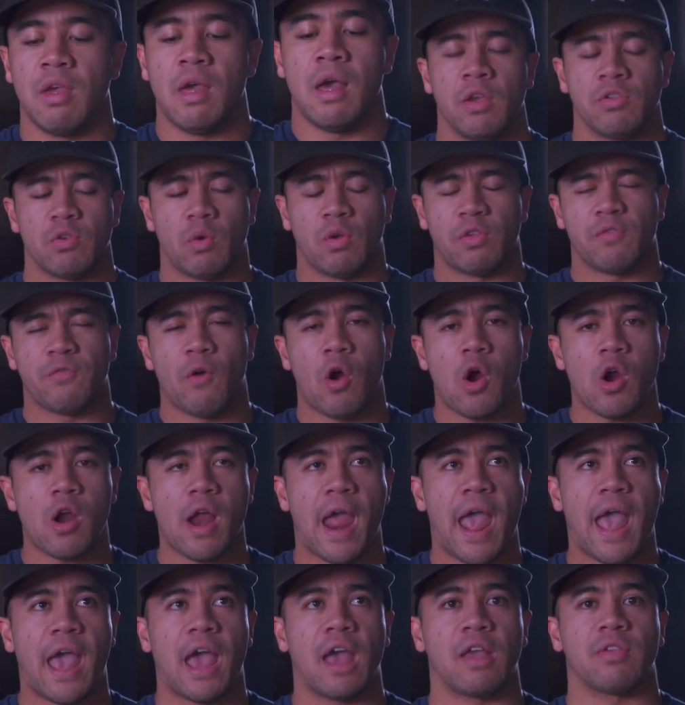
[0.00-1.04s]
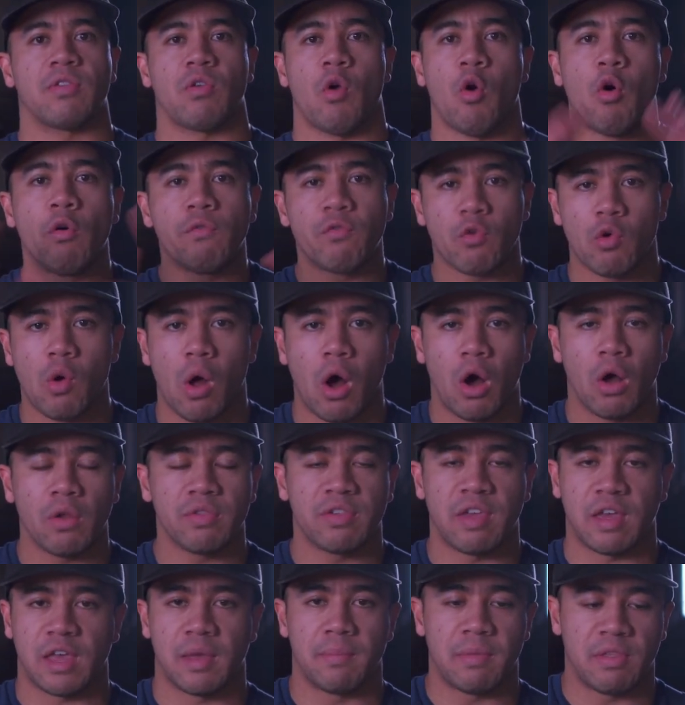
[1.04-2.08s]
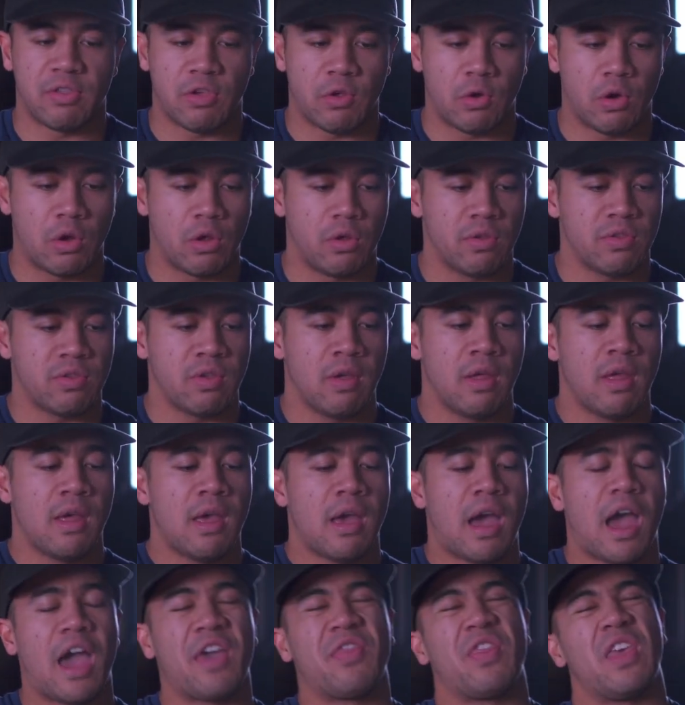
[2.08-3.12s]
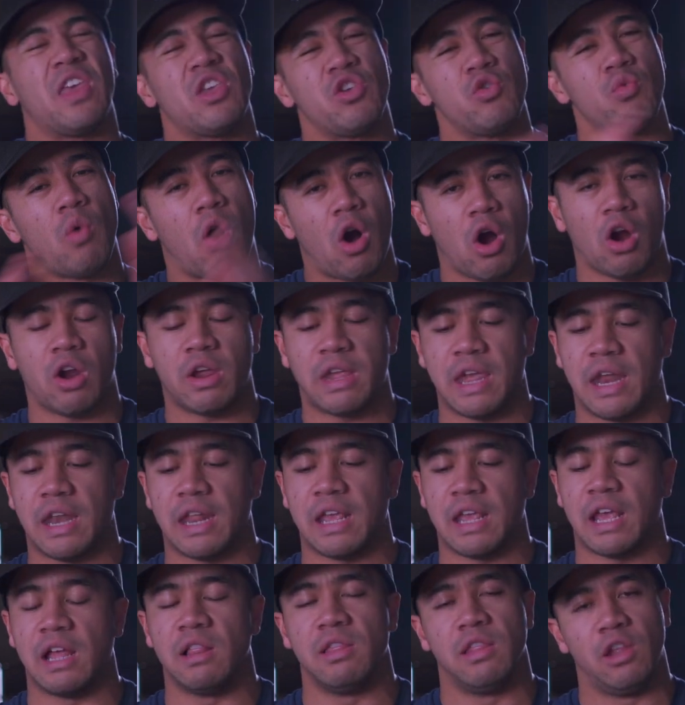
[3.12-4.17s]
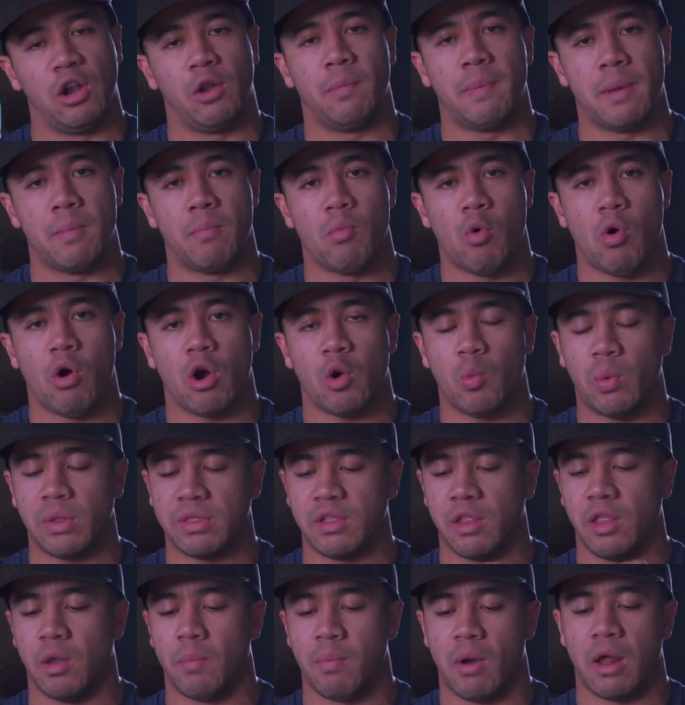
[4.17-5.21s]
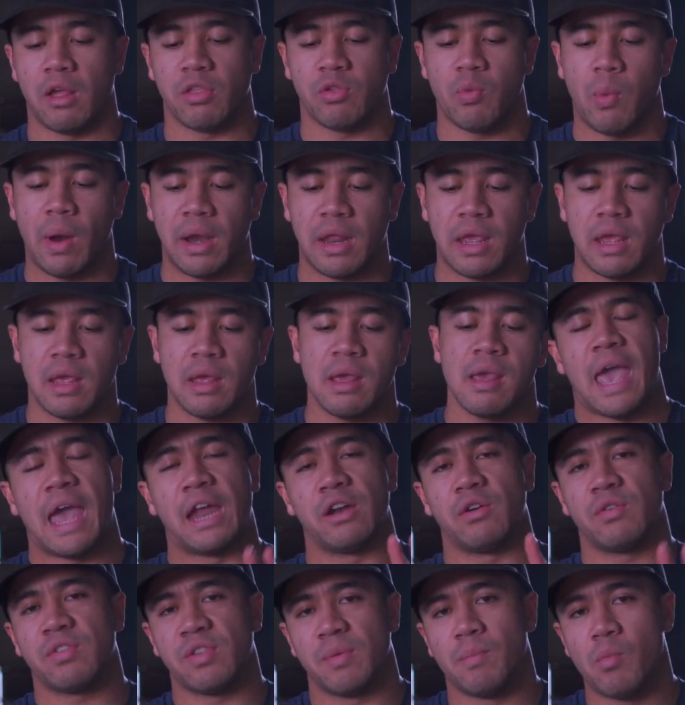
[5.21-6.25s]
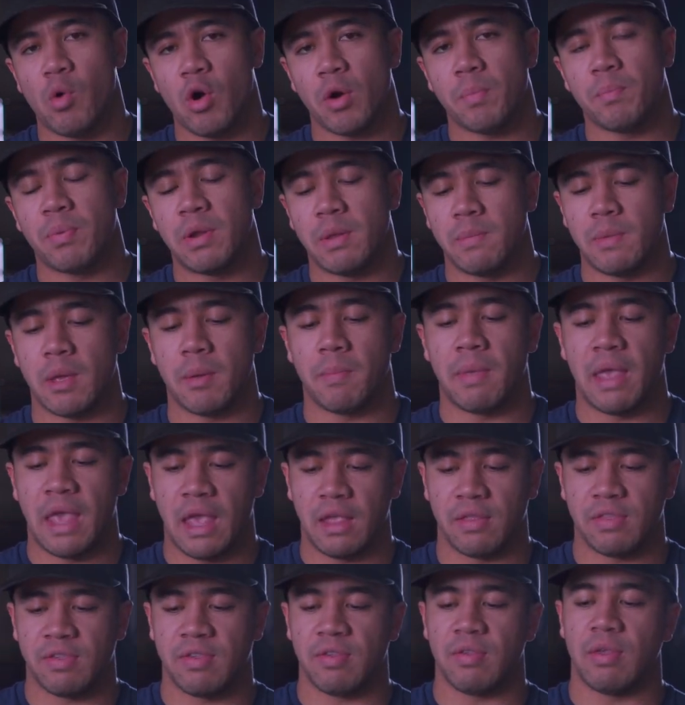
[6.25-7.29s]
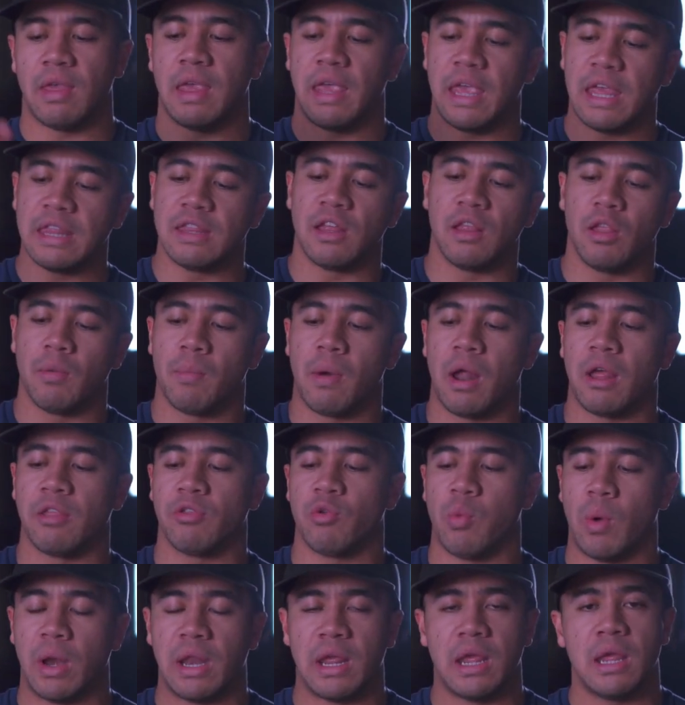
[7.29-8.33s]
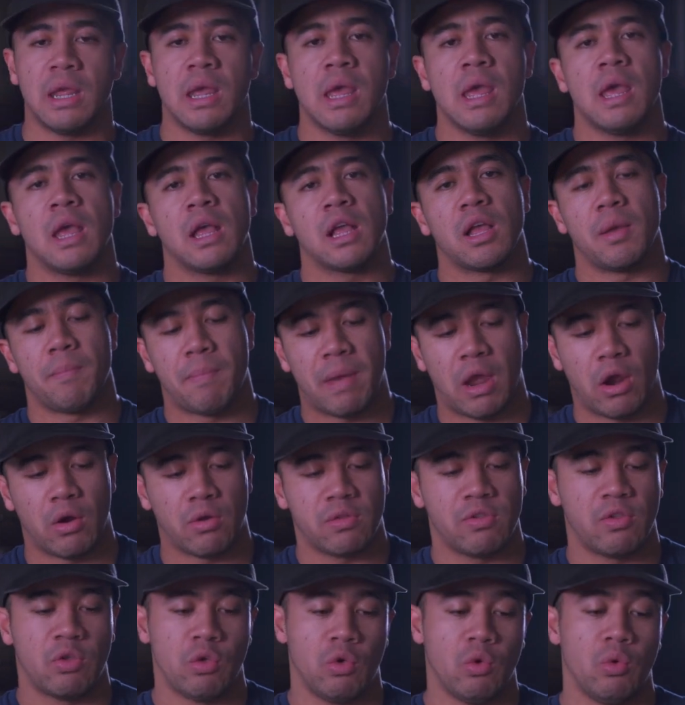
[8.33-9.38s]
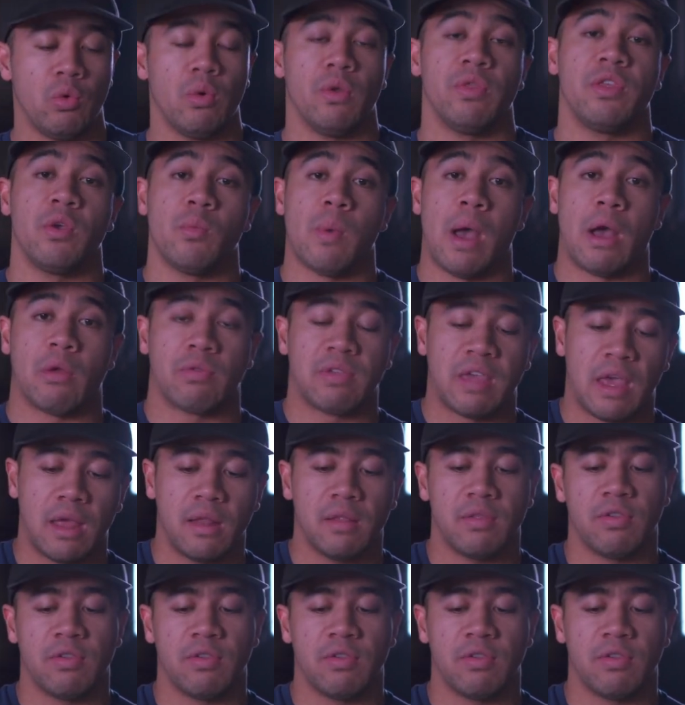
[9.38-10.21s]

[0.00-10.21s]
So as far as overall tech and materials, I think you are getting a little bit more with the Lebron 20, and there's some more premium hits in the Lebron 20 compared to the WoW 10.